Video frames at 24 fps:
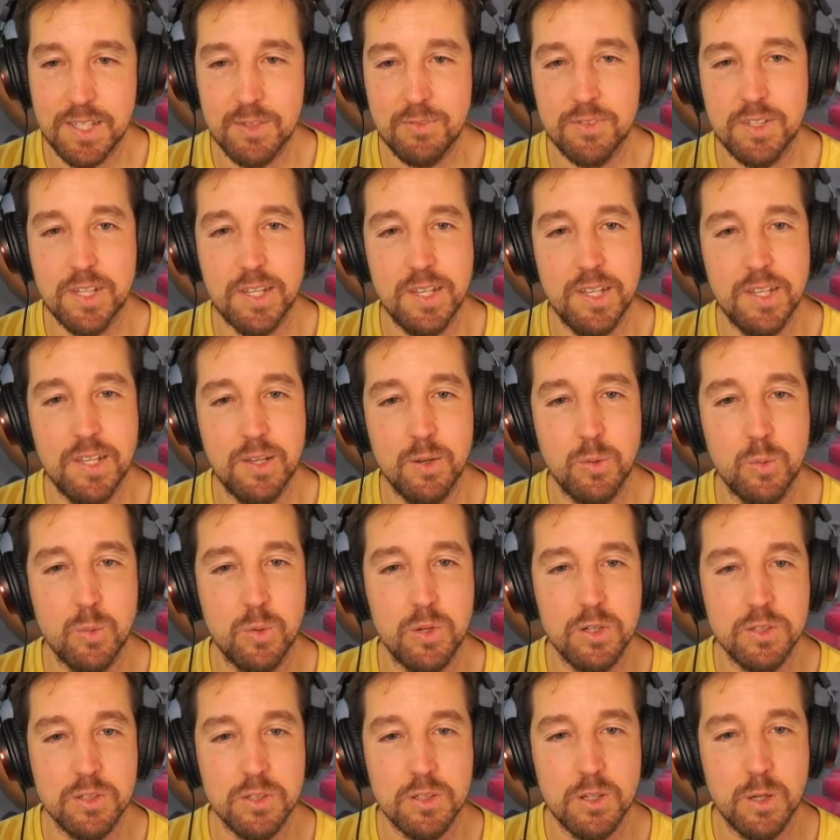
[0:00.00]
they
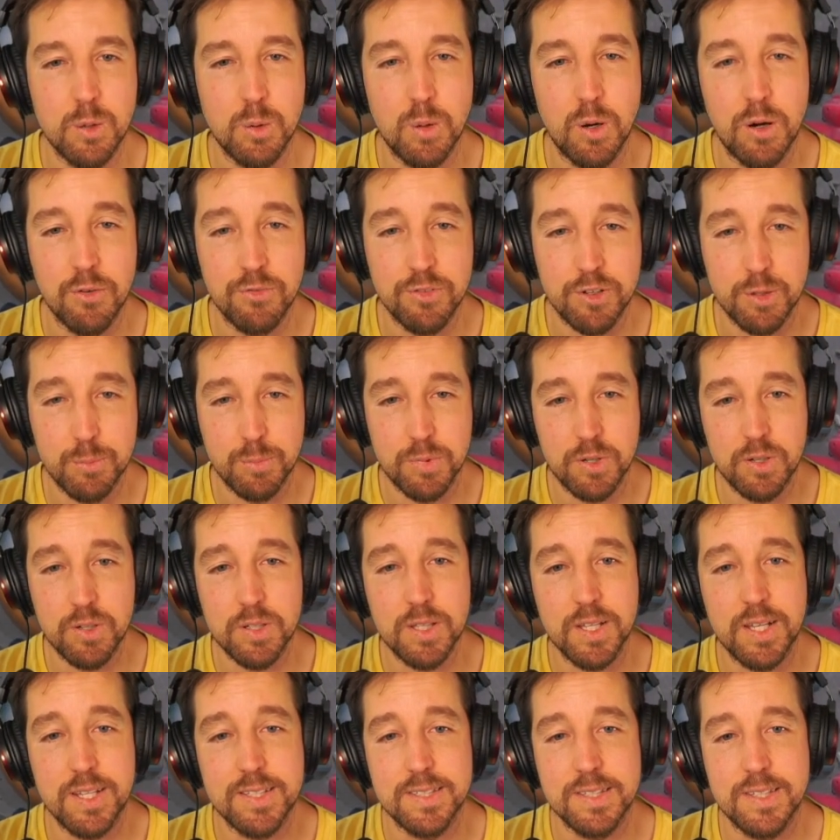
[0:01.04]
won't go overboard,
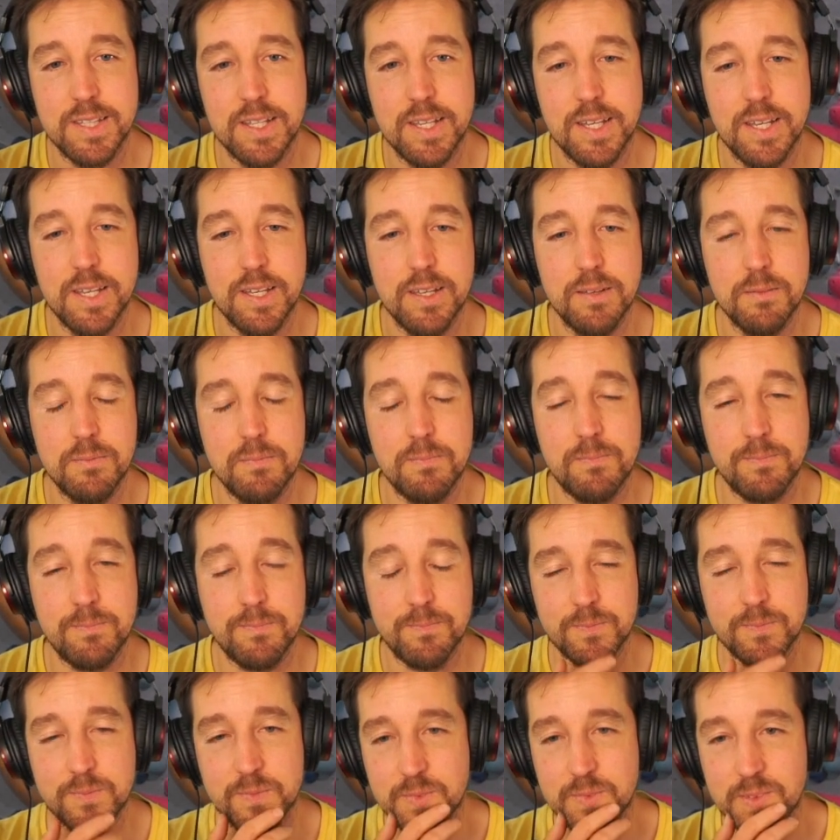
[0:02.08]
as they
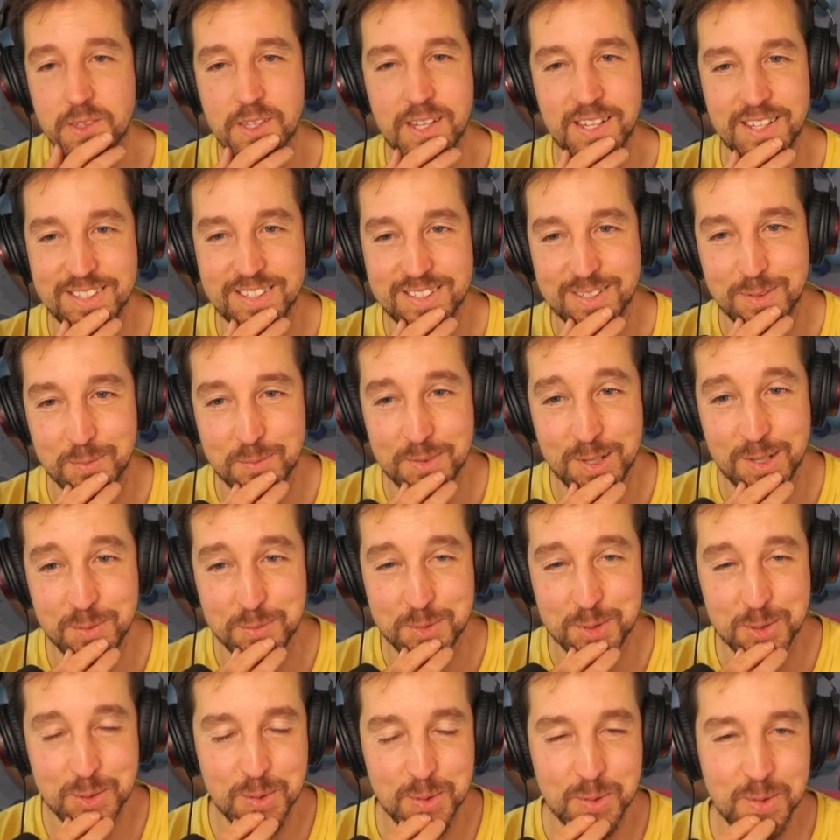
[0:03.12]

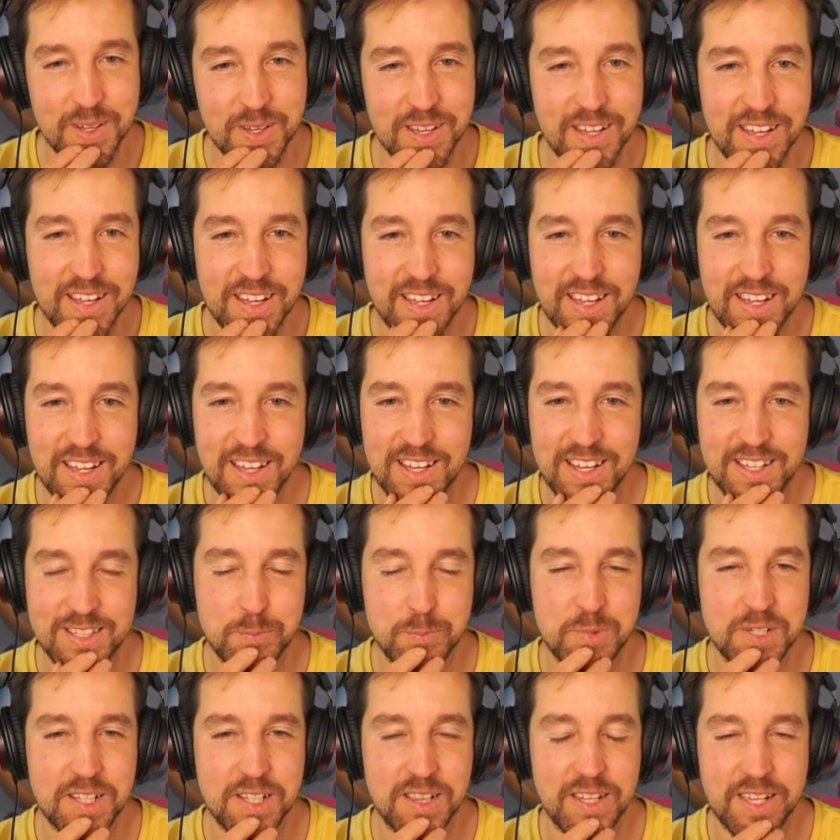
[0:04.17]
sometimes do,
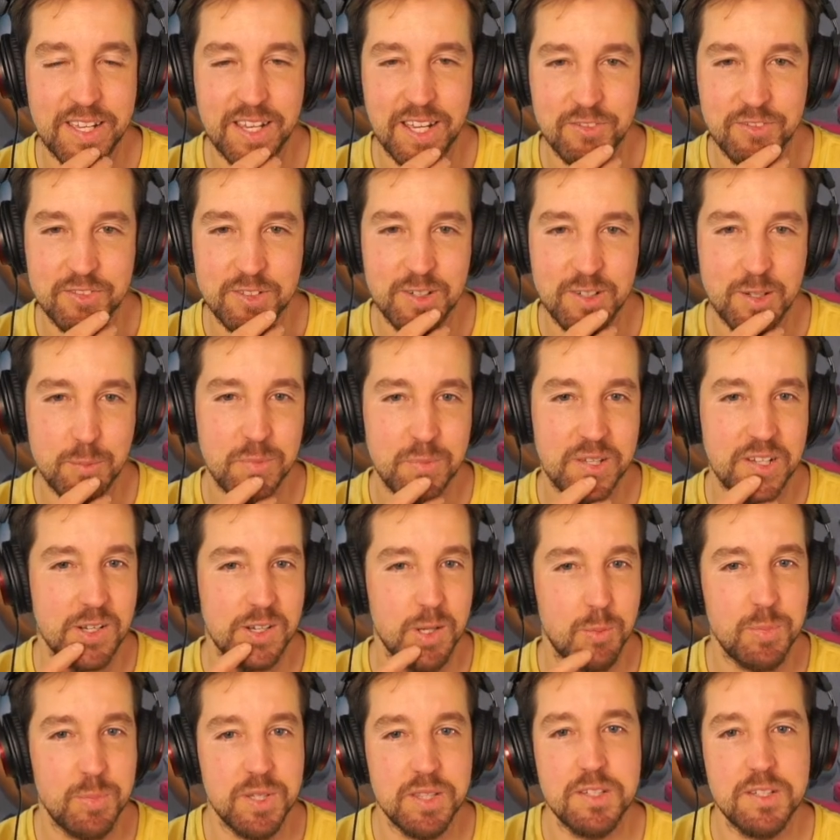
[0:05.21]
especially like after a big
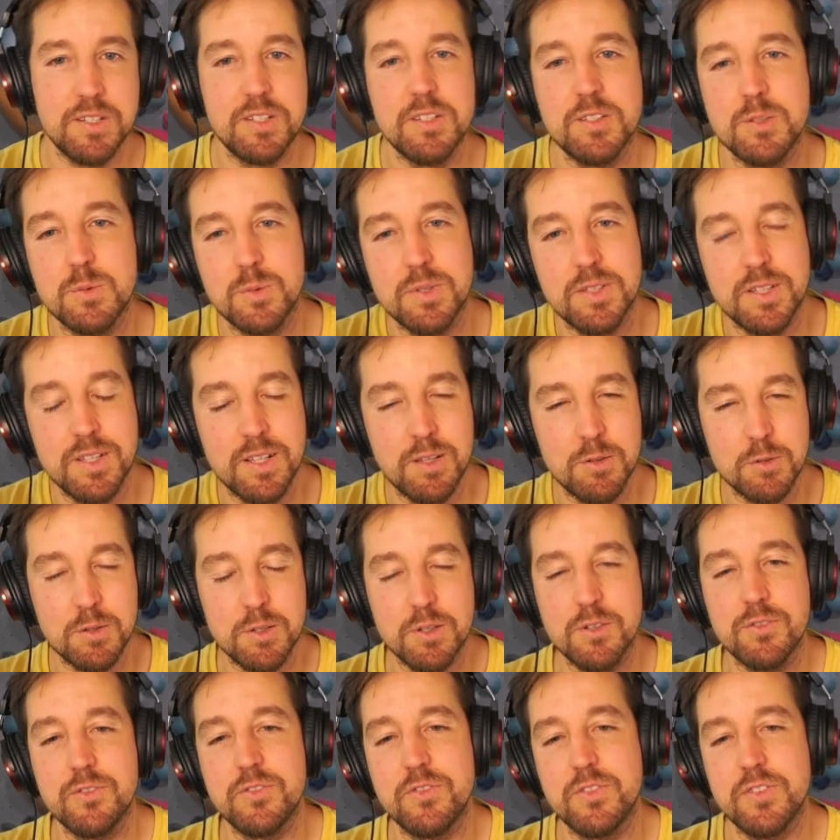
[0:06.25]
competitions when a lot
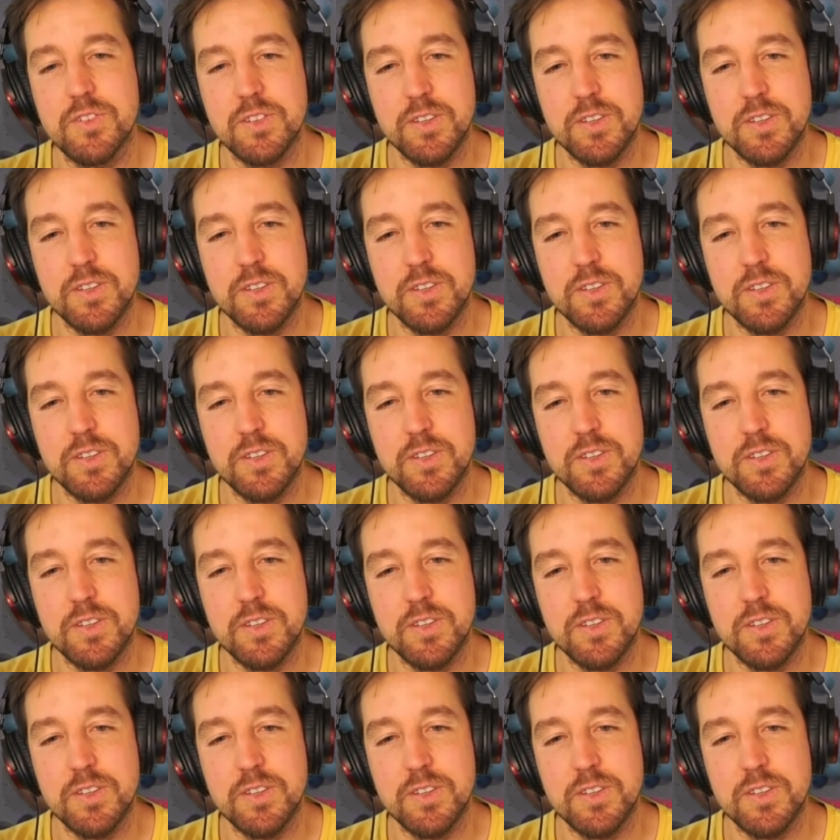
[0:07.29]
of